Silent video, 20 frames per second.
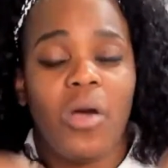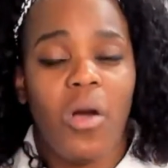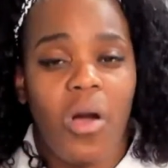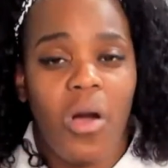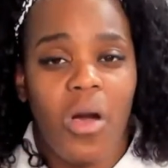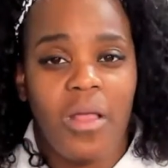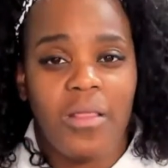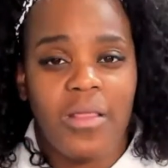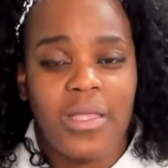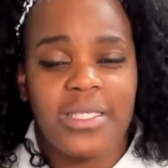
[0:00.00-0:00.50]

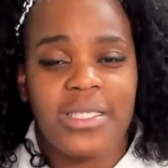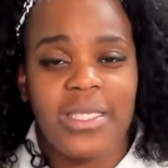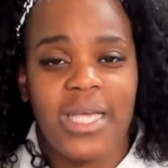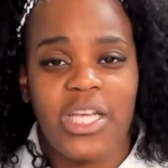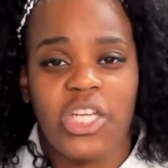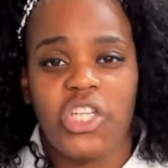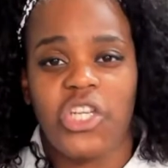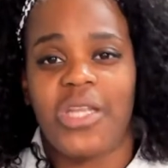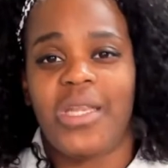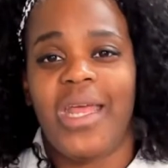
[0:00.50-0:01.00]
on the
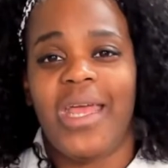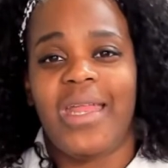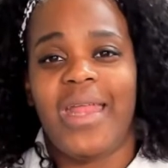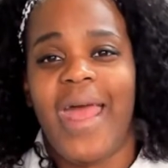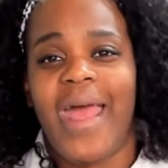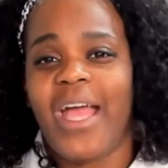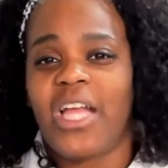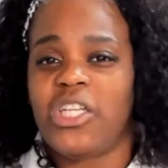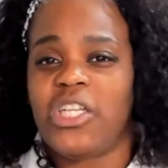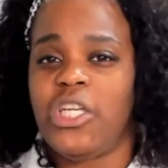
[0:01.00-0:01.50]
session and
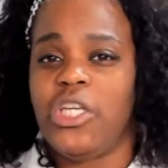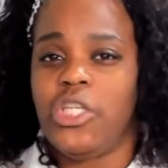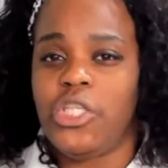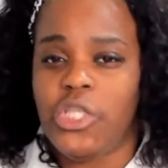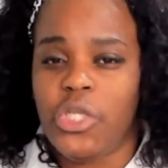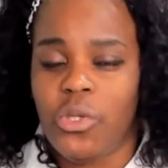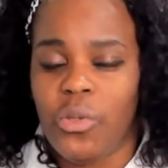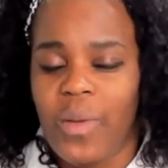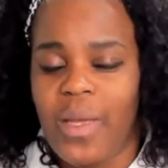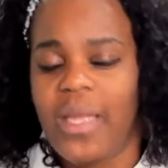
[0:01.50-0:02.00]
actually
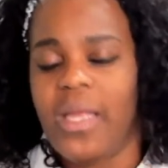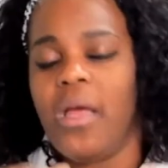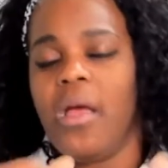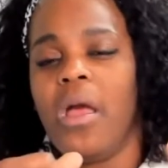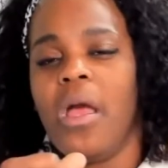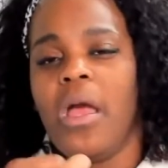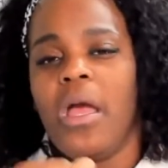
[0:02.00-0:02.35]
do it.